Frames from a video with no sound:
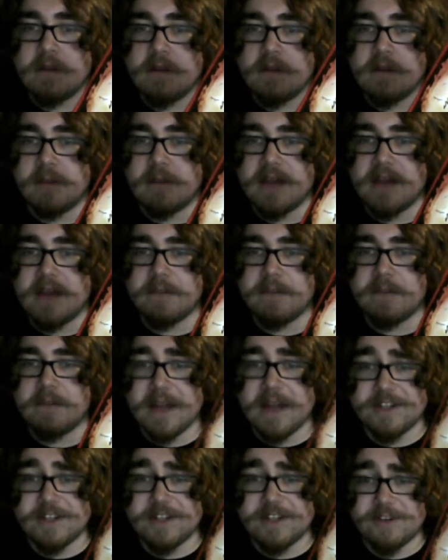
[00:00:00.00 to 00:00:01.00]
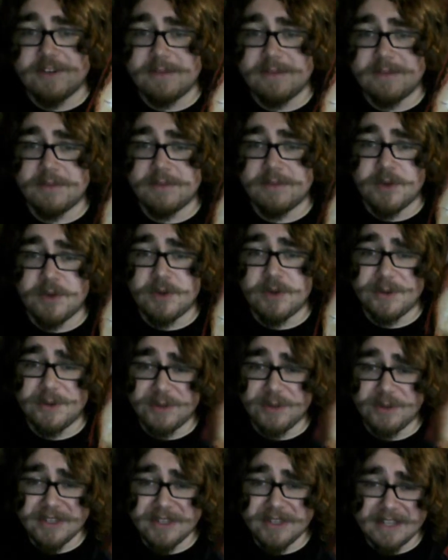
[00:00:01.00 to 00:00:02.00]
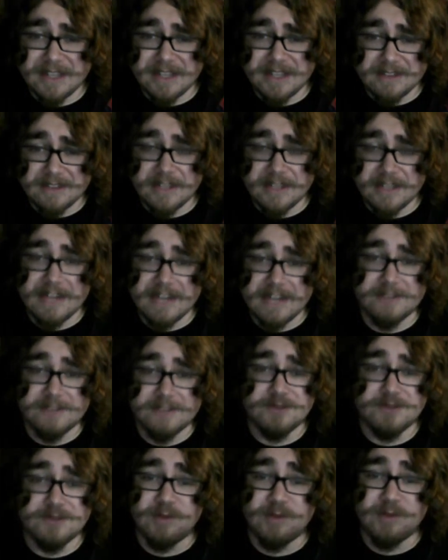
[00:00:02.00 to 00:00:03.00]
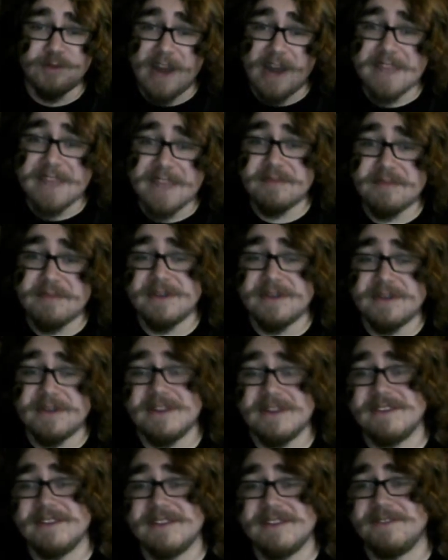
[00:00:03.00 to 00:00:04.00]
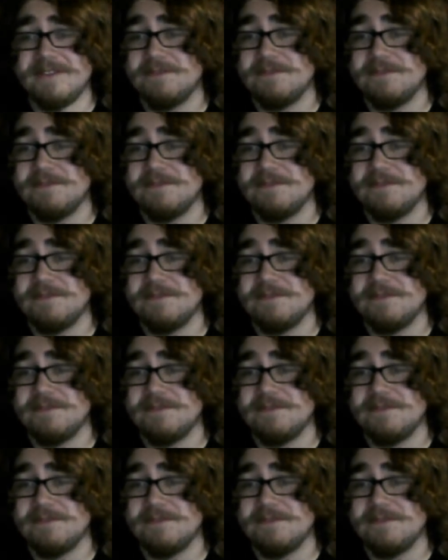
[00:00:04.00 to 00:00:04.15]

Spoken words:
by the mainstream, but when you really, like, look at it, there's rape, there's